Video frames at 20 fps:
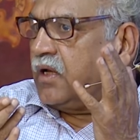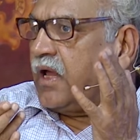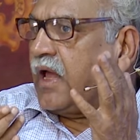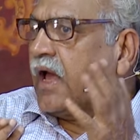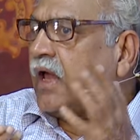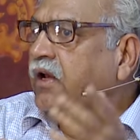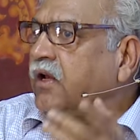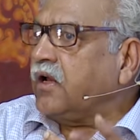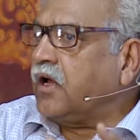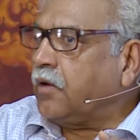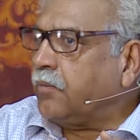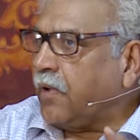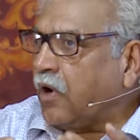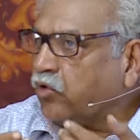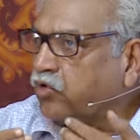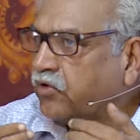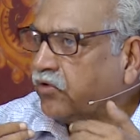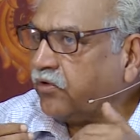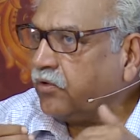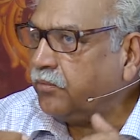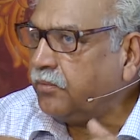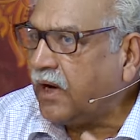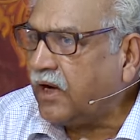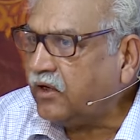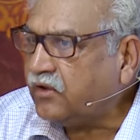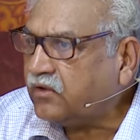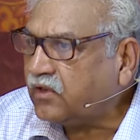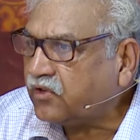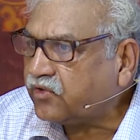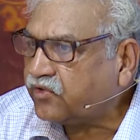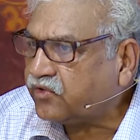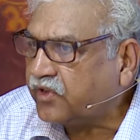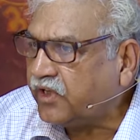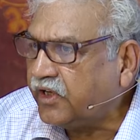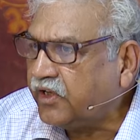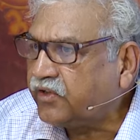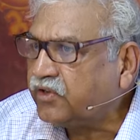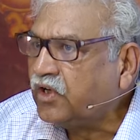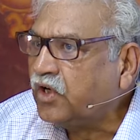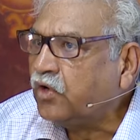And about our mental
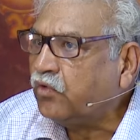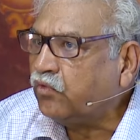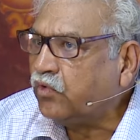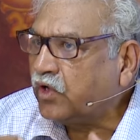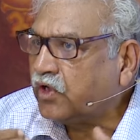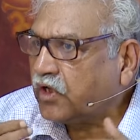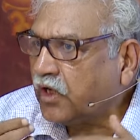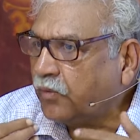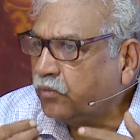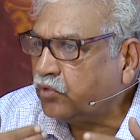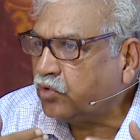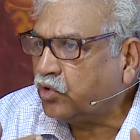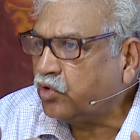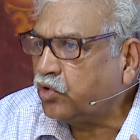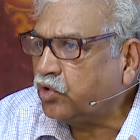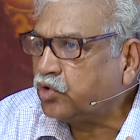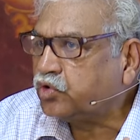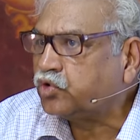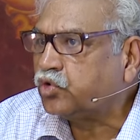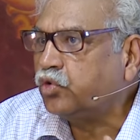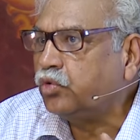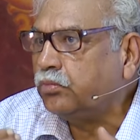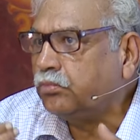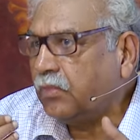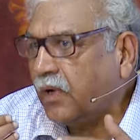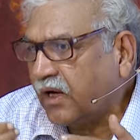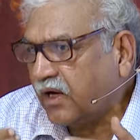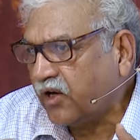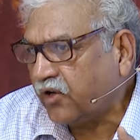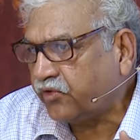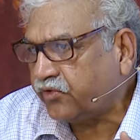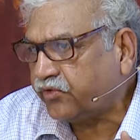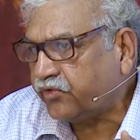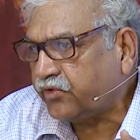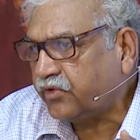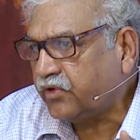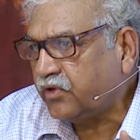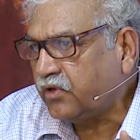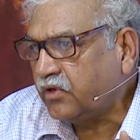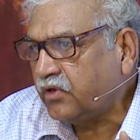states, we come to know through manas.
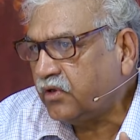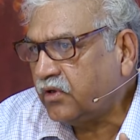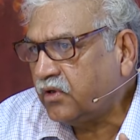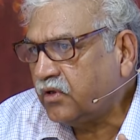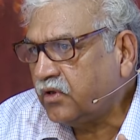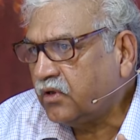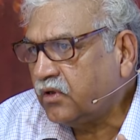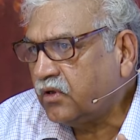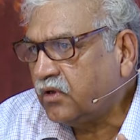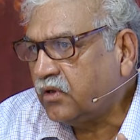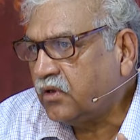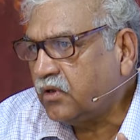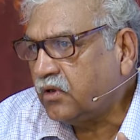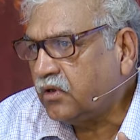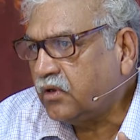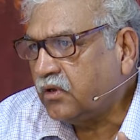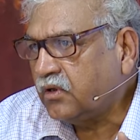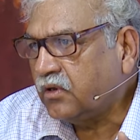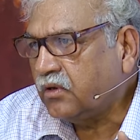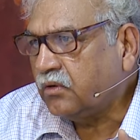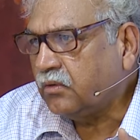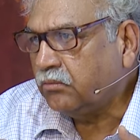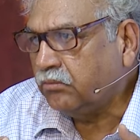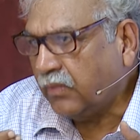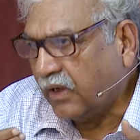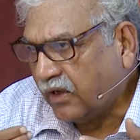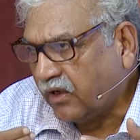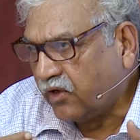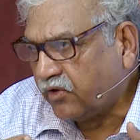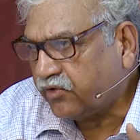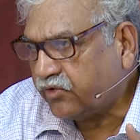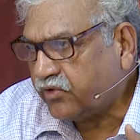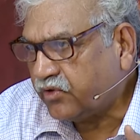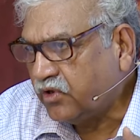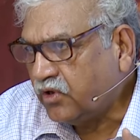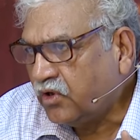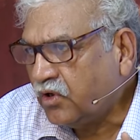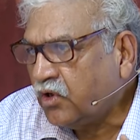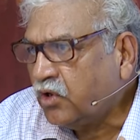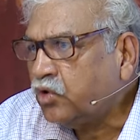Manas,
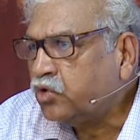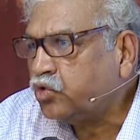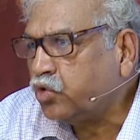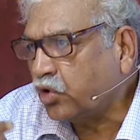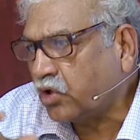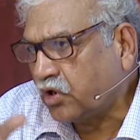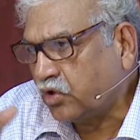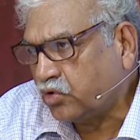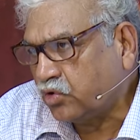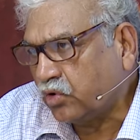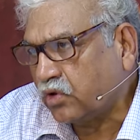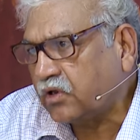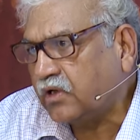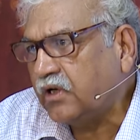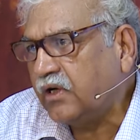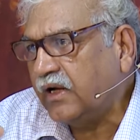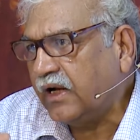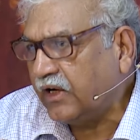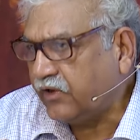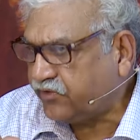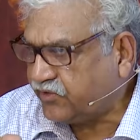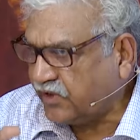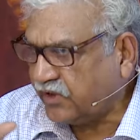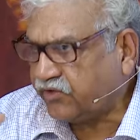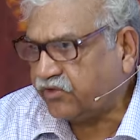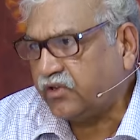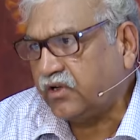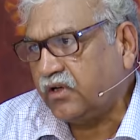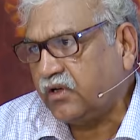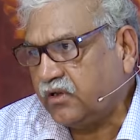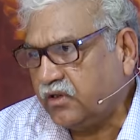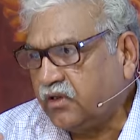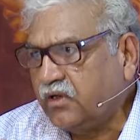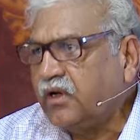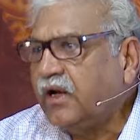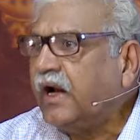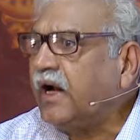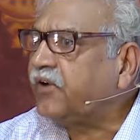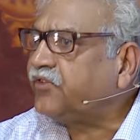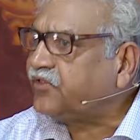sukha, dukkha, etc.
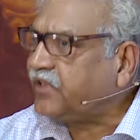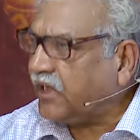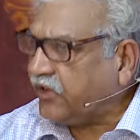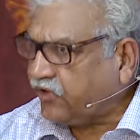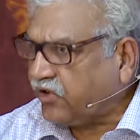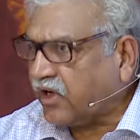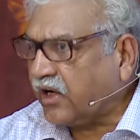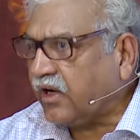etc.